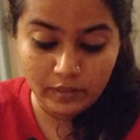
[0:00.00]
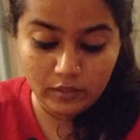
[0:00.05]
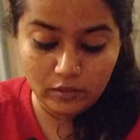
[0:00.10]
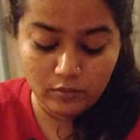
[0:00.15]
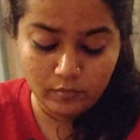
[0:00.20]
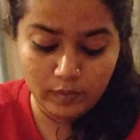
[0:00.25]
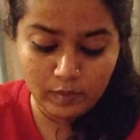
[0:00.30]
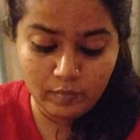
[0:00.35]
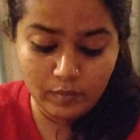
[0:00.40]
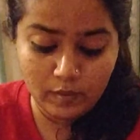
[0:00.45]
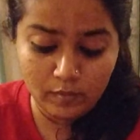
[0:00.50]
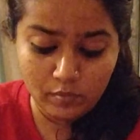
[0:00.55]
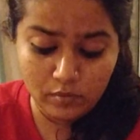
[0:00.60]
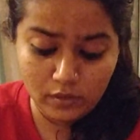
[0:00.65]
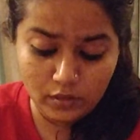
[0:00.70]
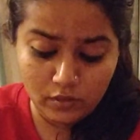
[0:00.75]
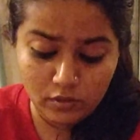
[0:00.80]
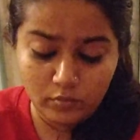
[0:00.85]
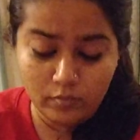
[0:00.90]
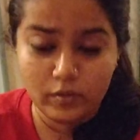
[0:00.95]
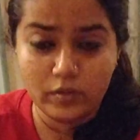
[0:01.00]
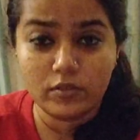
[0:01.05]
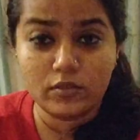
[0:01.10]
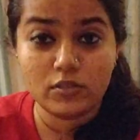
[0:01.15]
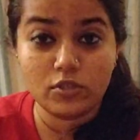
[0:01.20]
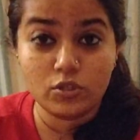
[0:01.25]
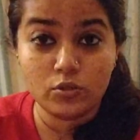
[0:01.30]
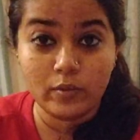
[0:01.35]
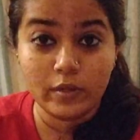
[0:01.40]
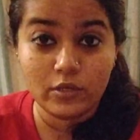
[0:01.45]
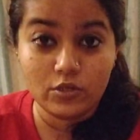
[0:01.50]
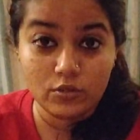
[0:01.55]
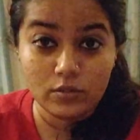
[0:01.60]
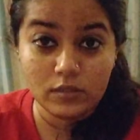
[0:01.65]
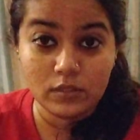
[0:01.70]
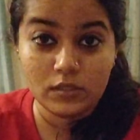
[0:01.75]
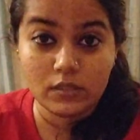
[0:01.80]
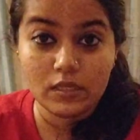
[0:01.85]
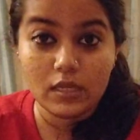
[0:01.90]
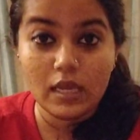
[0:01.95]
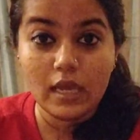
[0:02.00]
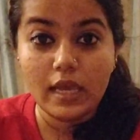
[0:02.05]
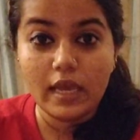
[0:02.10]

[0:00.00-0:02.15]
It could be people, it could be situations,